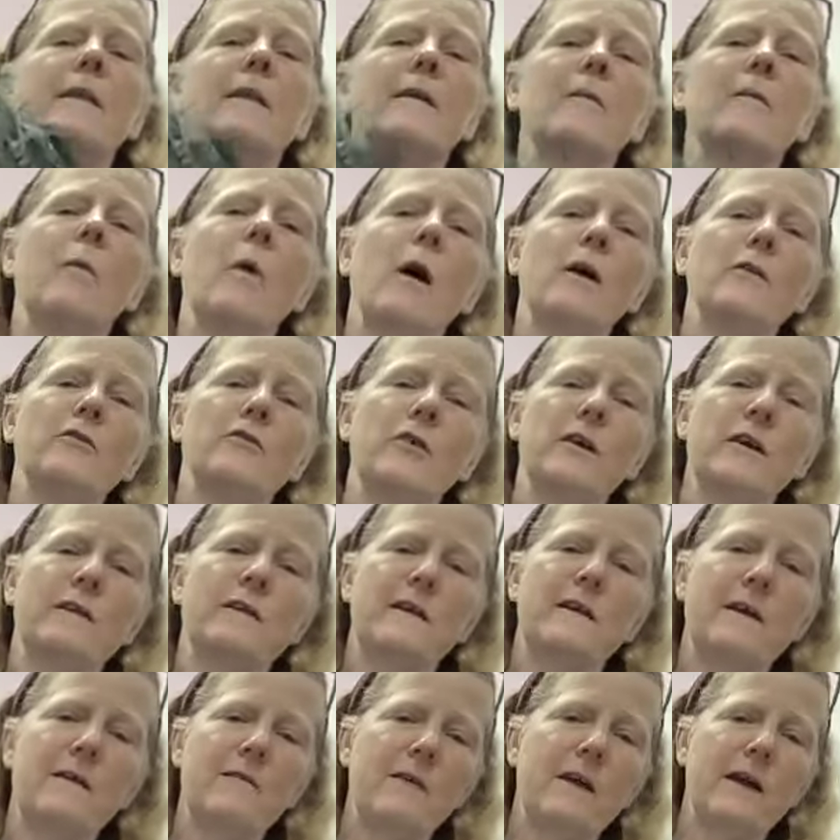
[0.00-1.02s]
watching
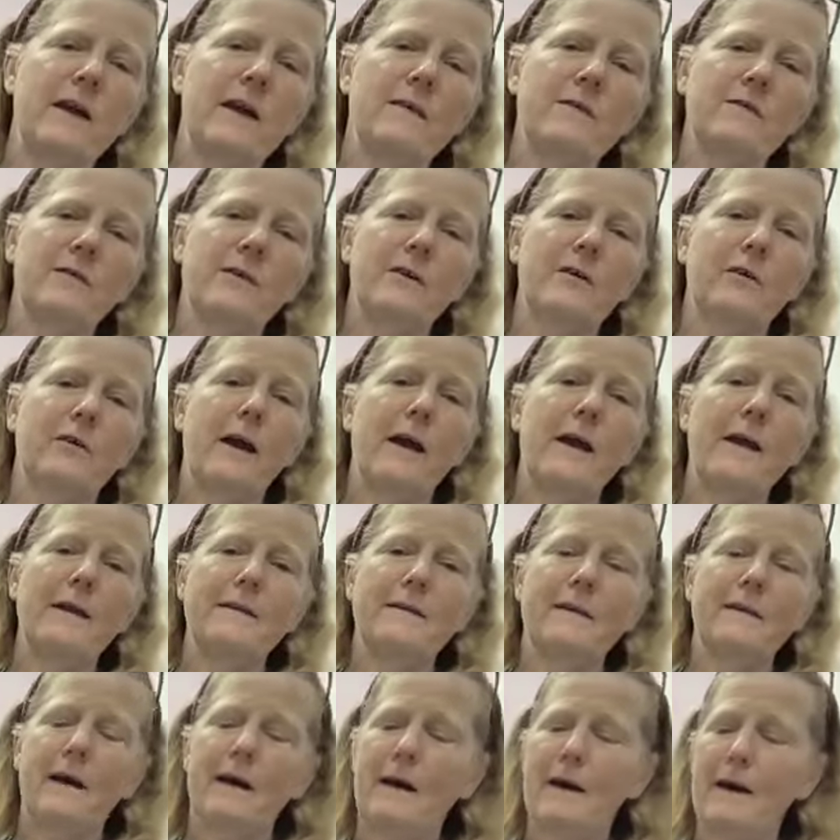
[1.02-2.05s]
TV is a great
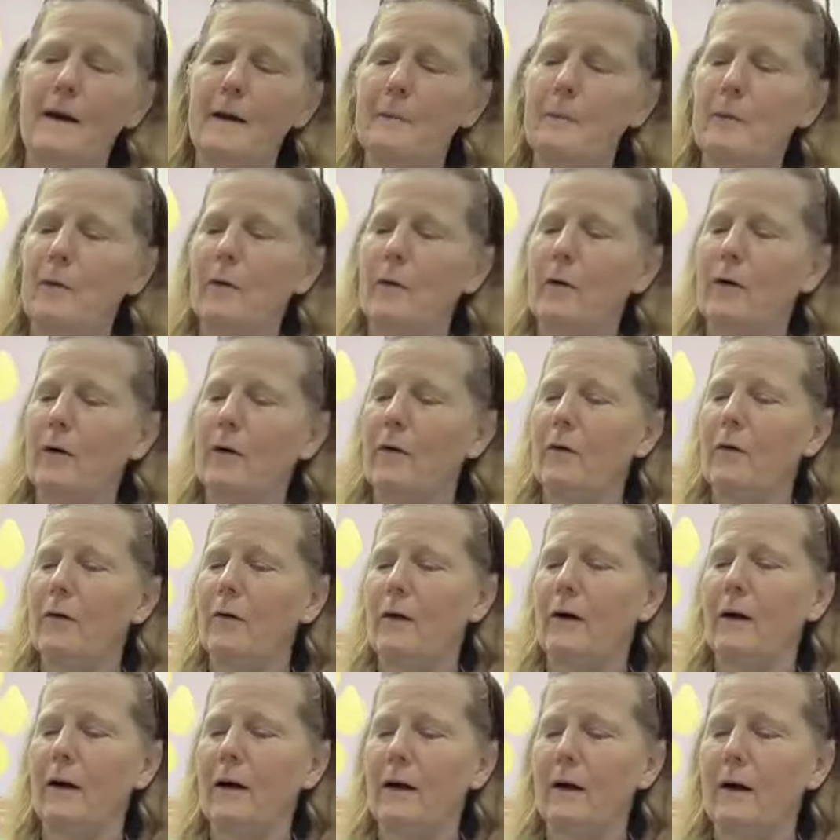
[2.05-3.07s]
time, or
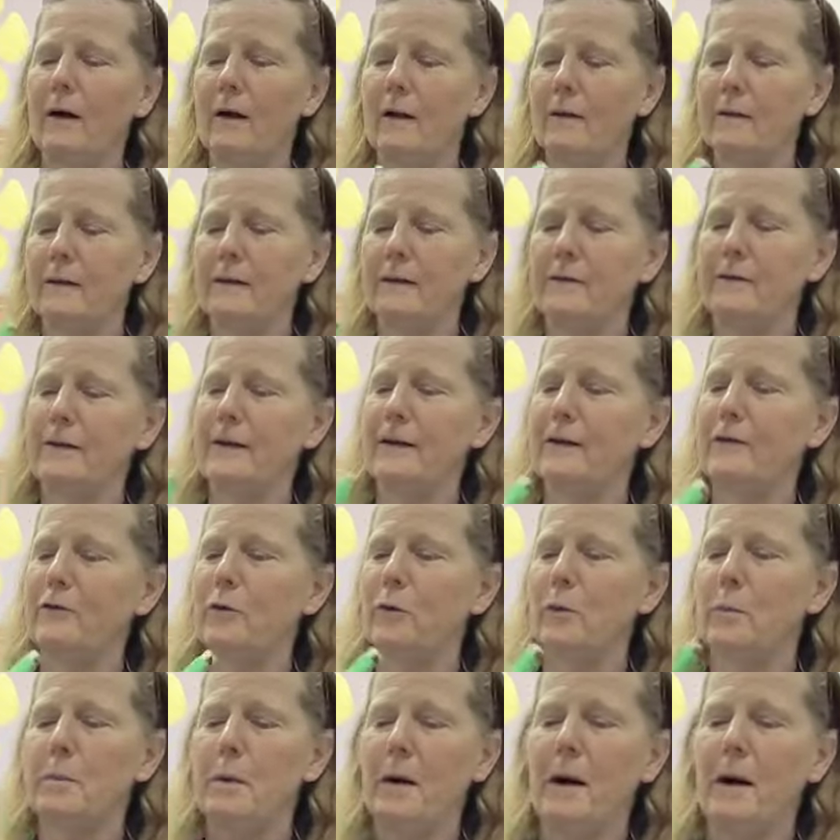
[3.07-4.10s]
listening to
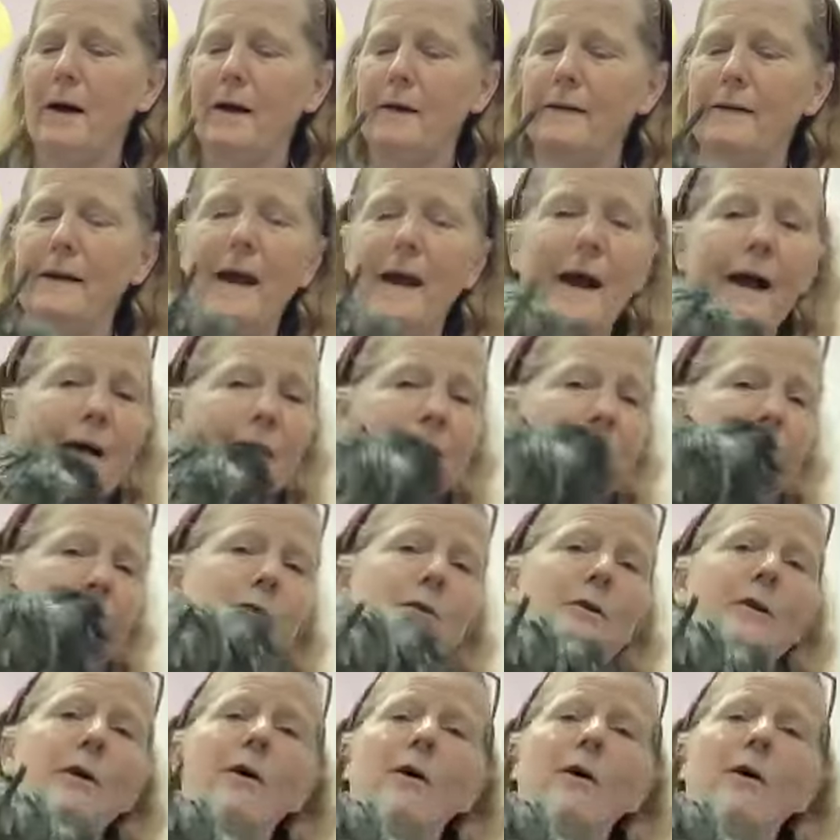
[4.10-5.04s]
a podcast or an